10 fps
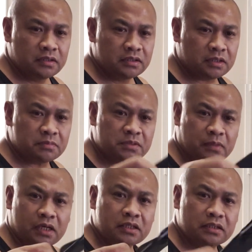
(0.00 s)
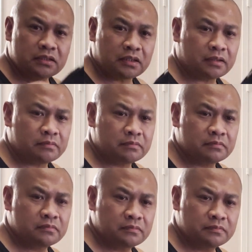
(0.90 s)
some schmuck
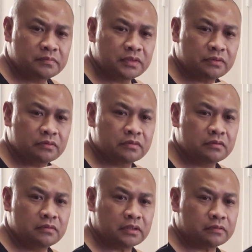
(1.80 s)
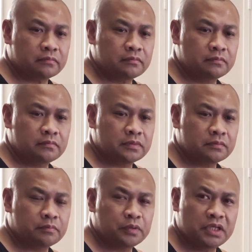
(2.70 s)
to,
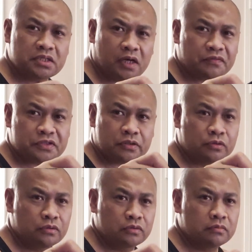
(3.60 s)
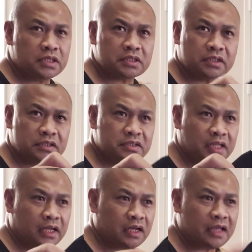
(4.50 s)
police officer who doesn't
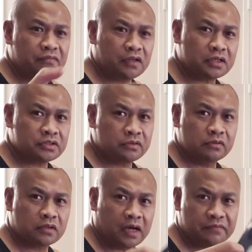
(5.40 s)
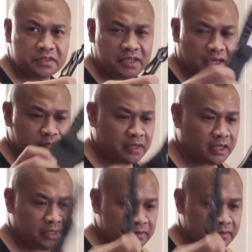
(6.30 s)
understand knife laws to confiscate my